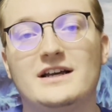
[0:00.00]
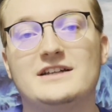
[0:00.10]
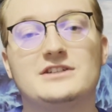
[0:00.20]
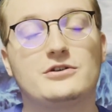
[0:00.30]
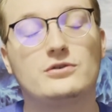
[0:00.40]

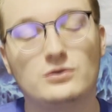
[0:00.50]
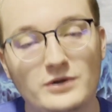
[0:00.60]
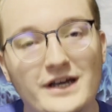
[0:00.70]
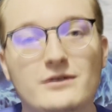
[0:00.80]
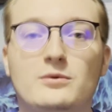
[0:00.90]
is a
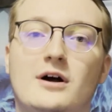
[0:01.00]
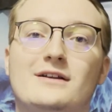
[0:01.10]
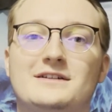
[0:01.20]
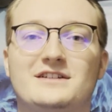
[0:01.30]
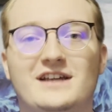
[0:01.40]
great
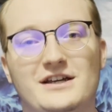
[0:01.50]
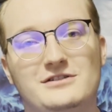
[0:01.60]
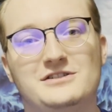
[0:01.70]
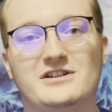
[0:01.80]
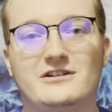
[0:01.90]
wallet to get you
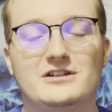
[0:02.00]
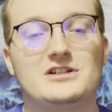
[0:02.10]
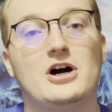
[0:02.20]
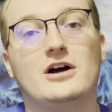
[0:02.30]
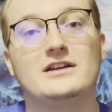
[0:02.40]
started
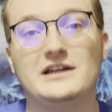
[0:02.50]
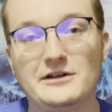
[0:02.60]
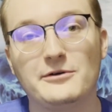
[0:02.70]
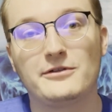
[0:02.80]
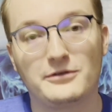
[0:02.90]
on
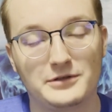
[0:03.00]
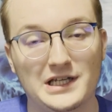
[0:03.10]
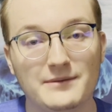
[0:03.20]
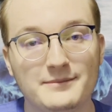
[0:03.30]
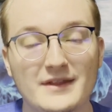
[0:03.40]
Neo 3.